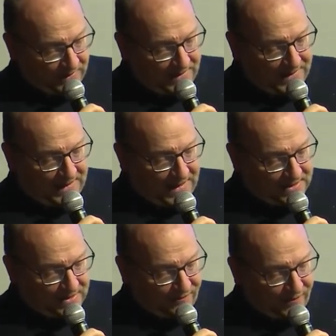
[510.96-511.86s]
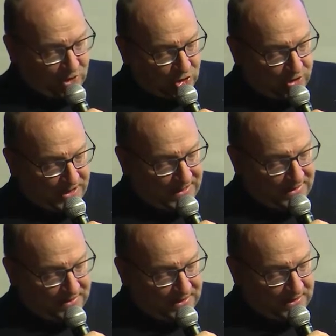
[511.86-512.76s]
It has the
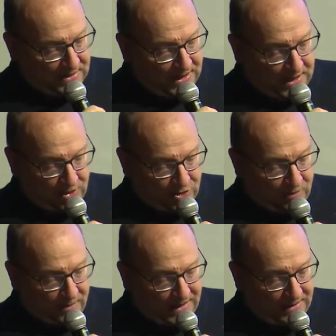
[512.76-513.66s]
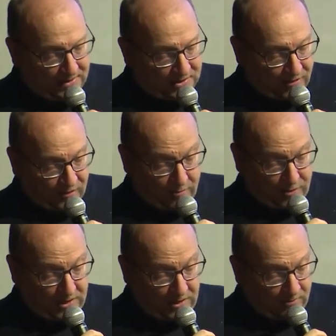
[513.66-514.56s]
functionality and energy balance of a
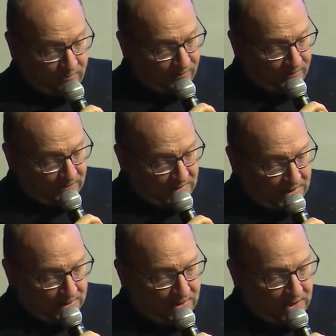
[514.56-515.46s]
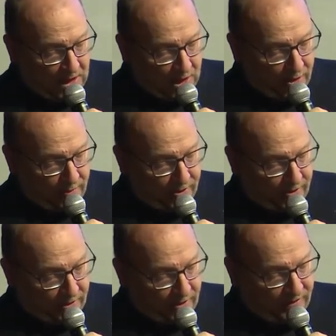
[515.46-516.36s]
bee and the
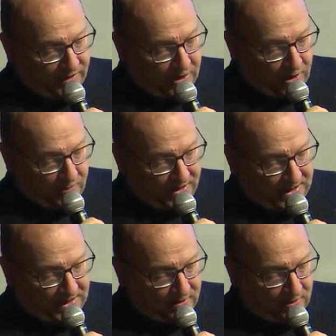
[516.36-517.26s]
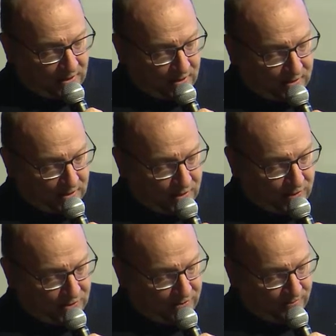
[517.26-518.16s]
armor of an Armageddon
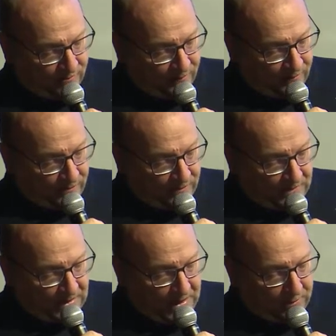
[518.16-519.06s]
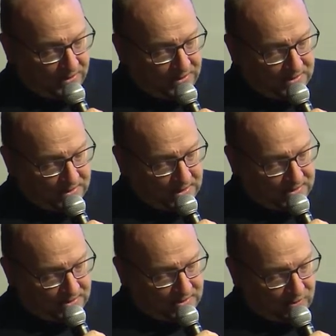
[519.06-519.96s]
cockroach. I will discuss
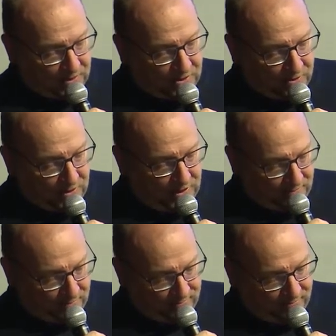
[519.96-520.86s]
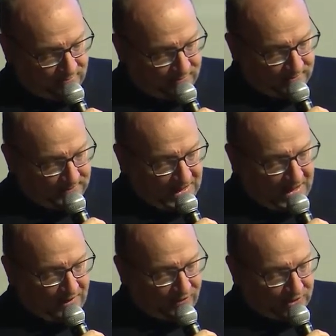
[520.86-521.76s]
this with Yuri. I
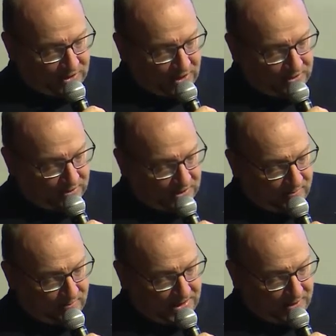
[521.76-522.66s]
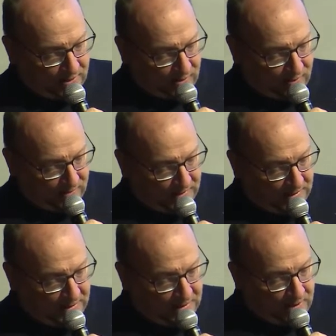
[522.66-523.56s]
have to talk to him back home.
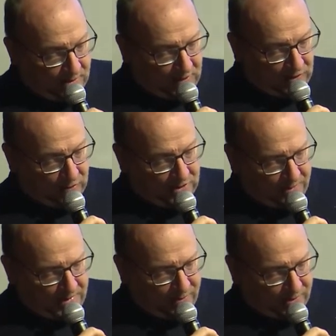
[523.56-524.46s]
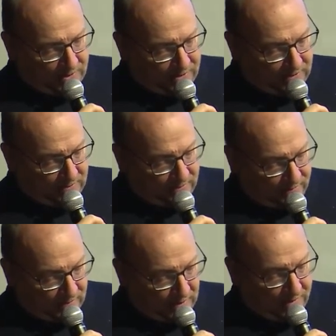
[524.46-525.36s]
What would the people do?
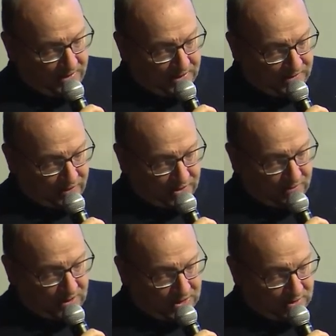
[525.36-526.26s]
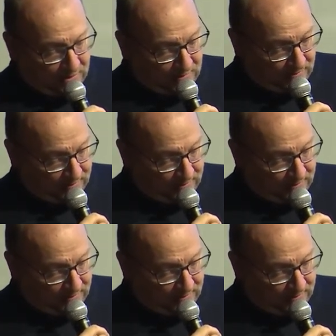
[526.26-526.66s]
Will be his first question.